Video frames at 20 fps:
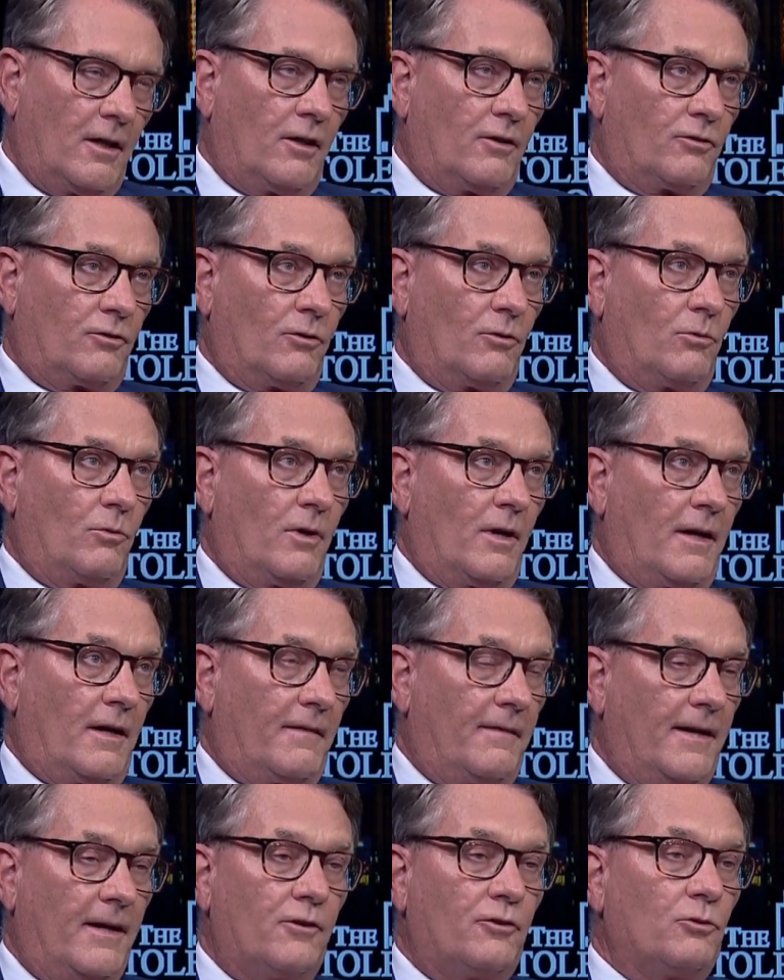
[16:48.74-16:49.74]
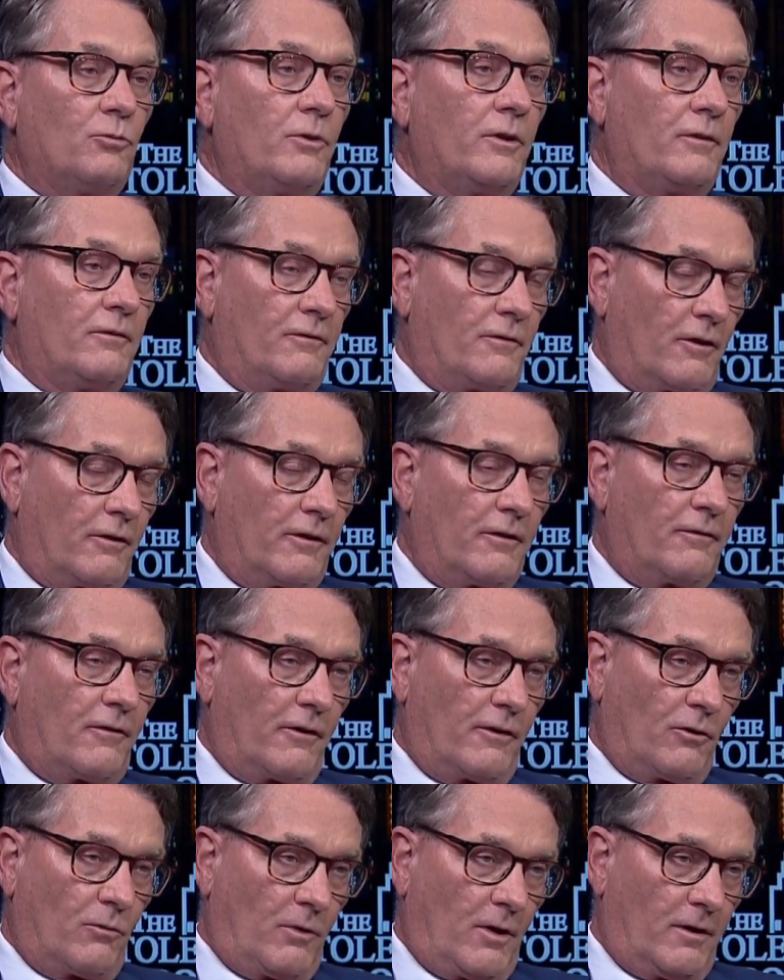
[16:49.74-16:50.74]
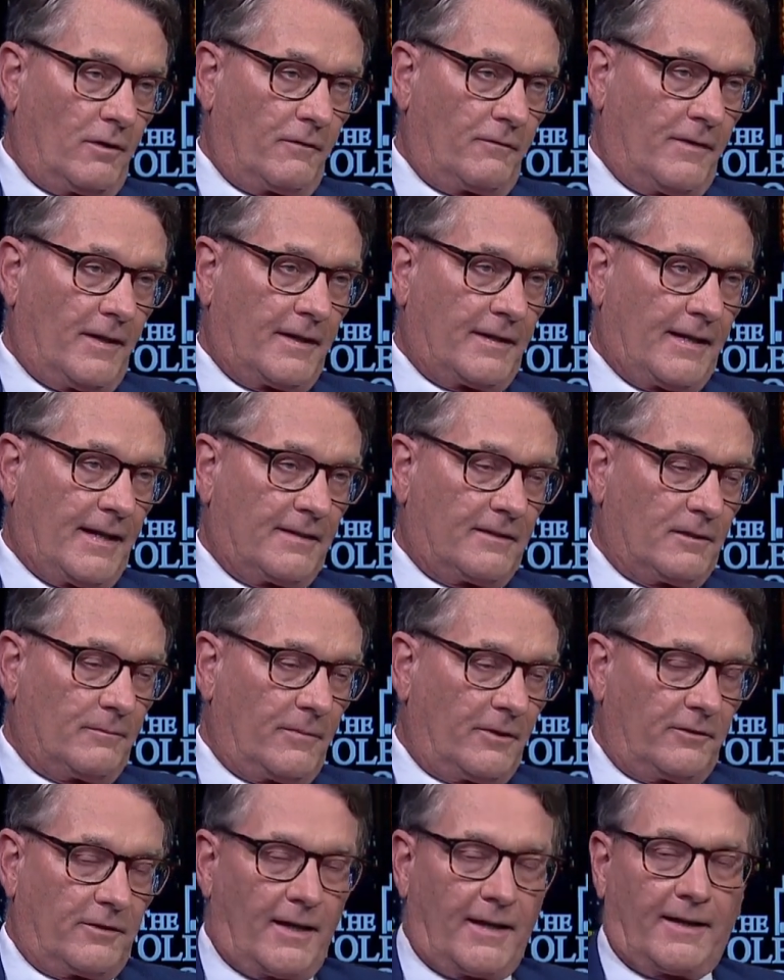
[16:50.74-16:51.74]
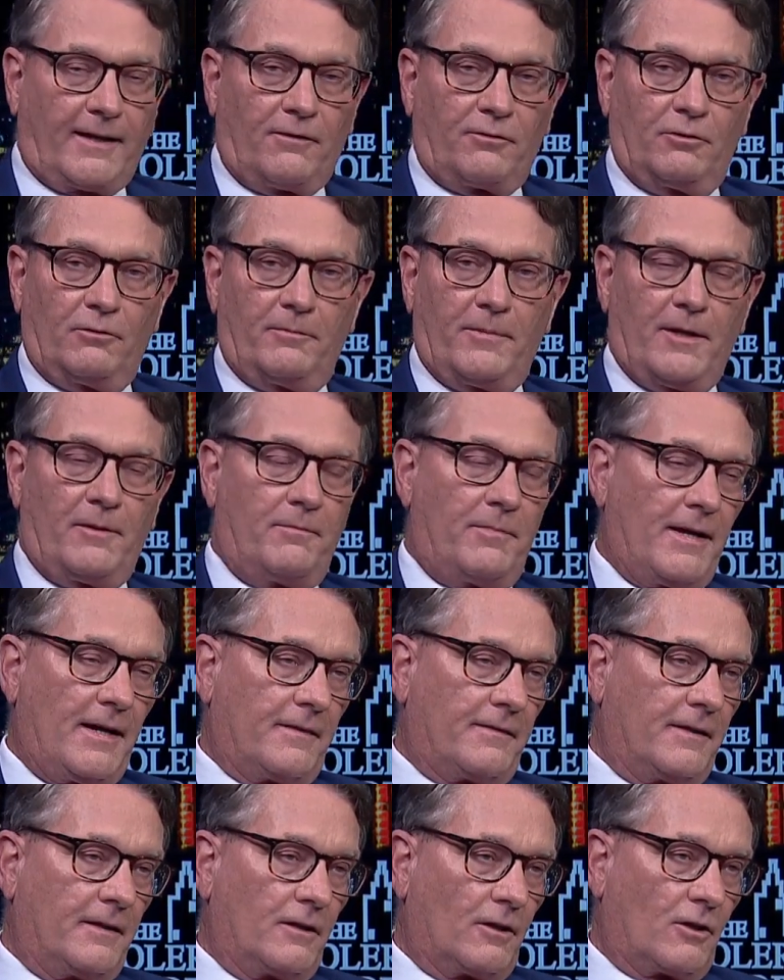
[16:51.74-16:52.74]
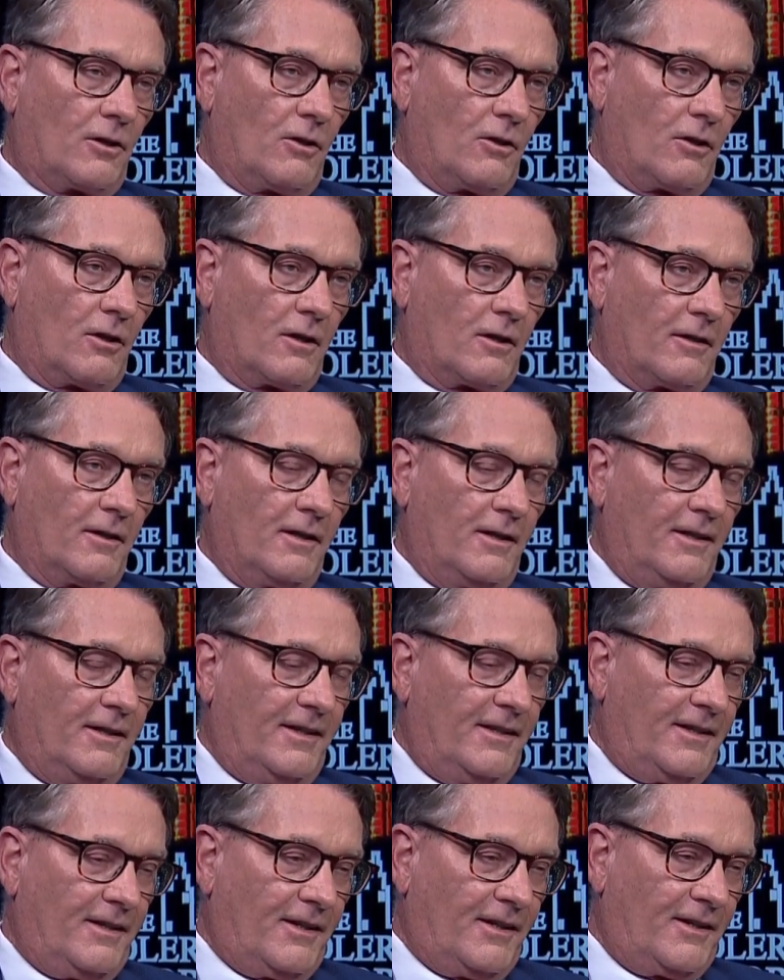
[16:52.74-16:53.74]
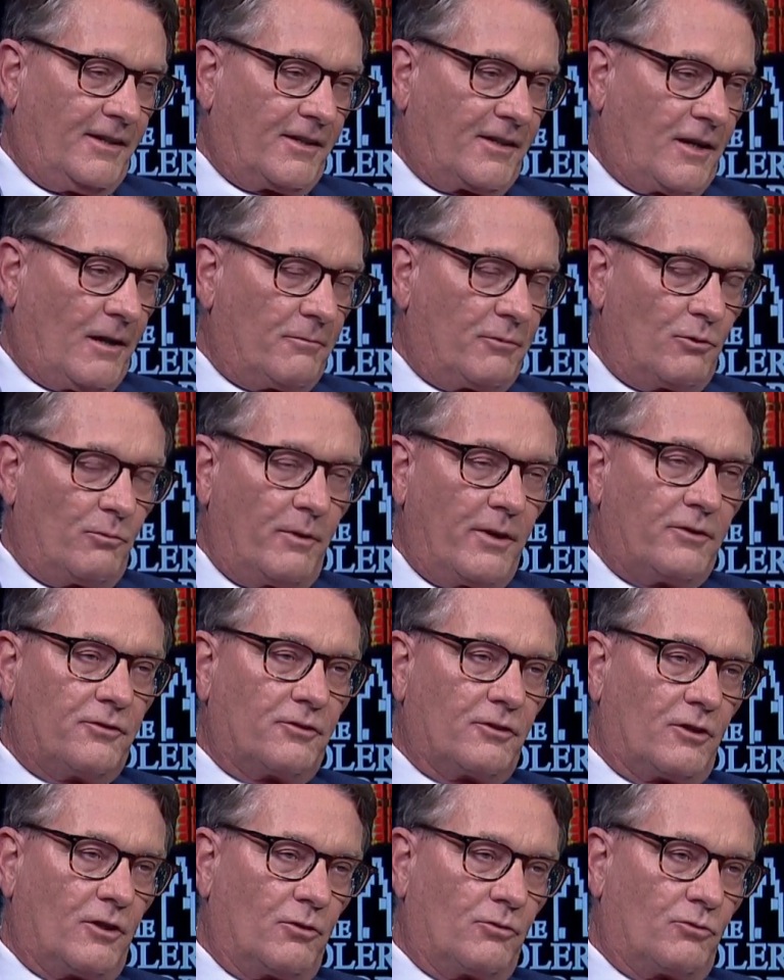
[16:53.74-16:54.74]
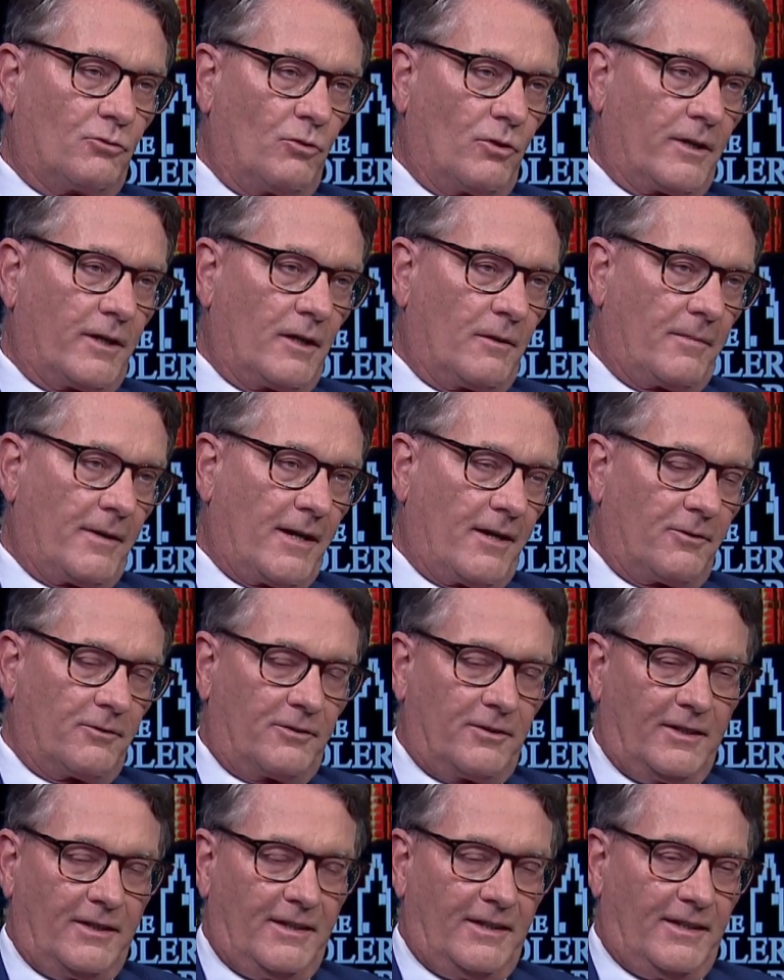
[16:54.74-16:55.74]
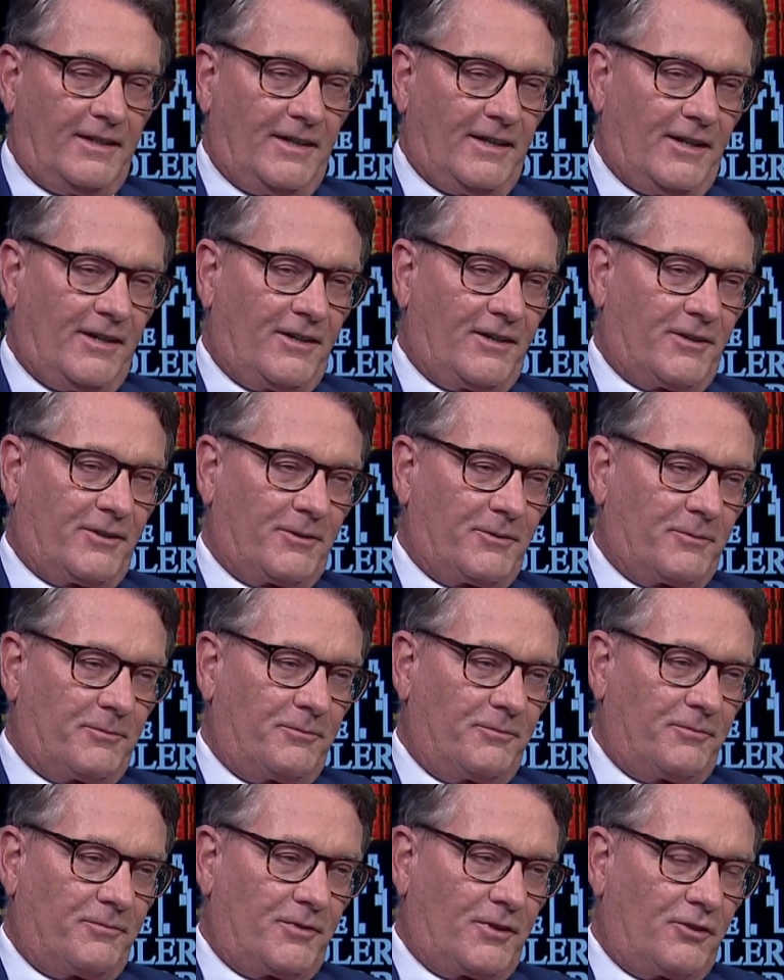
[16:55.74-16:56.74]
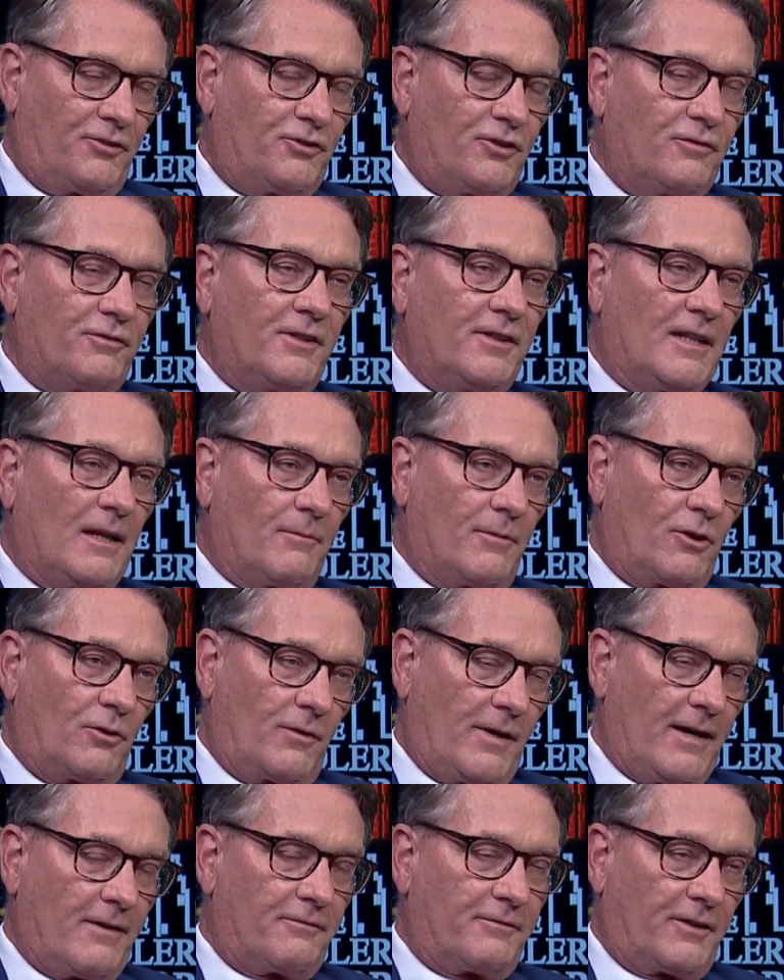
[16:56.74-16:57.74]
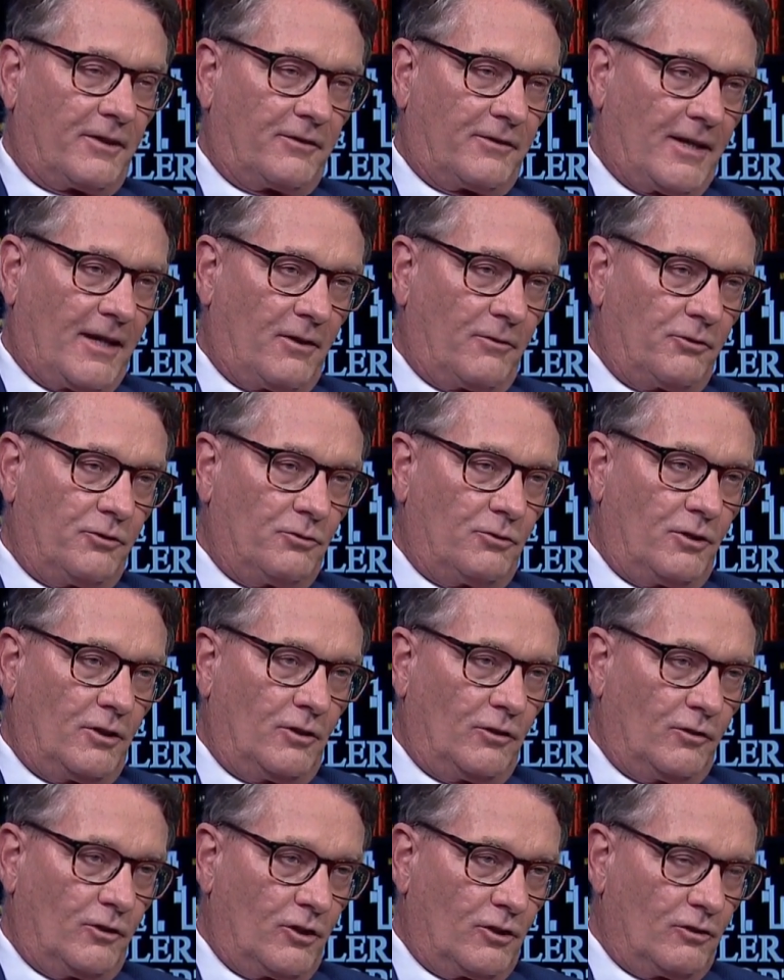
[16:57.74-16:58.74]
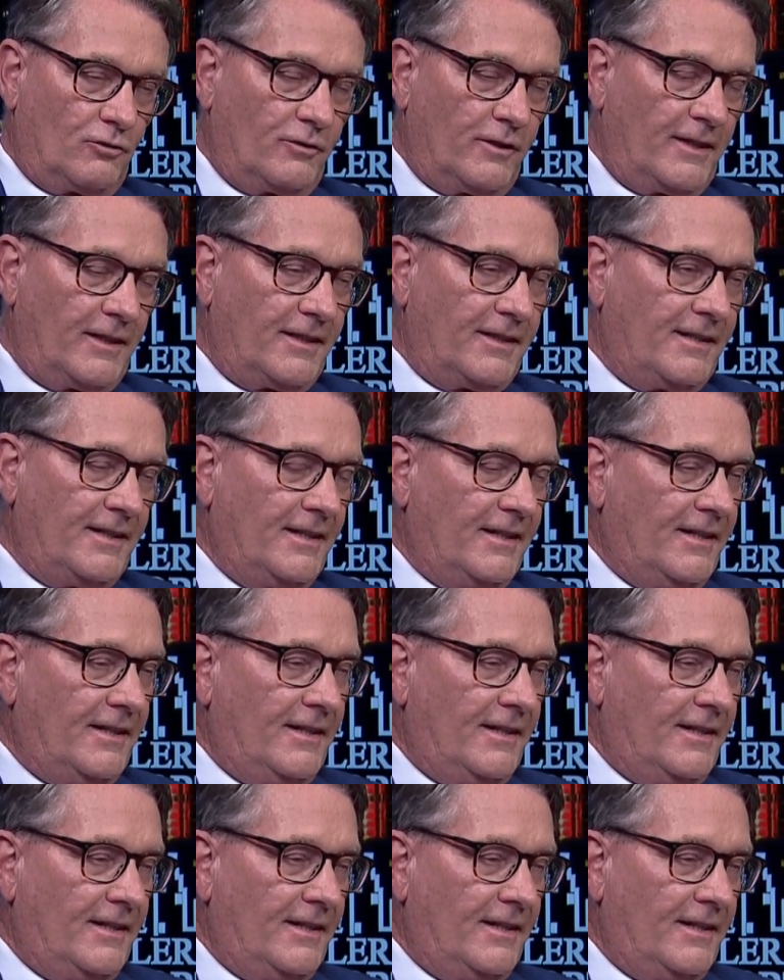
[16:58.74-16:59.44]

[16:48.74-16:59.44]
So they're doing very, very well. In fact, I had some executives from Bed Bath in the car a couple of weeks ago talking about the shifting demographics, how you could literally